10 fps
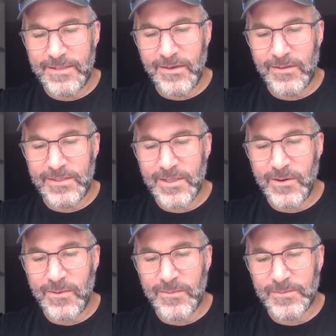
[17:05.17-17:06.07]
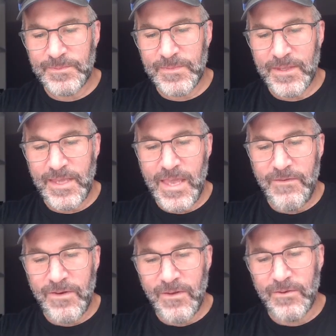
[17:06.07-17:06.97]
to see all these go.
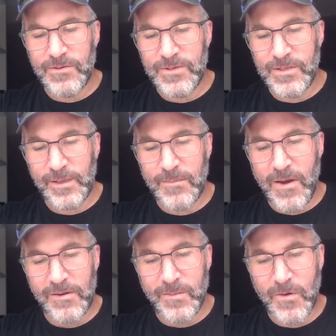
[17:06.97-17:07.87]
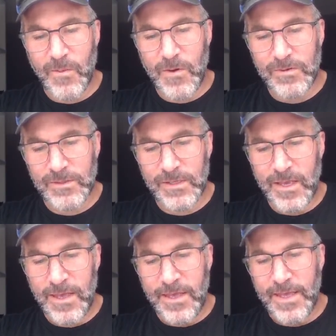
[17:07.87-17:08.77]
Even though they're like modern promos,
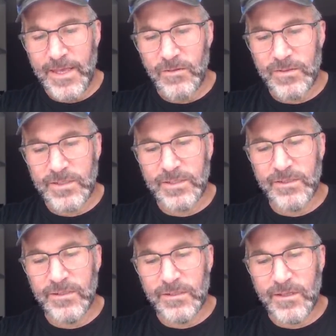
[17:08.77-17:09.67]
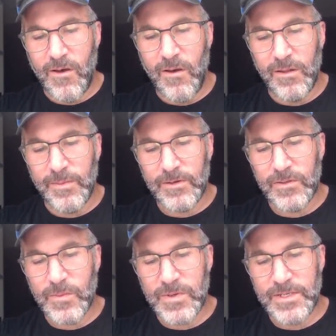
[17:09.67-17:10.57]
it was still all
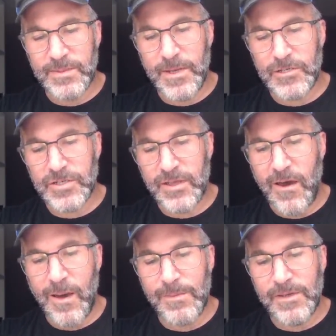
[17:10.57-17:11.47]
about their participation in the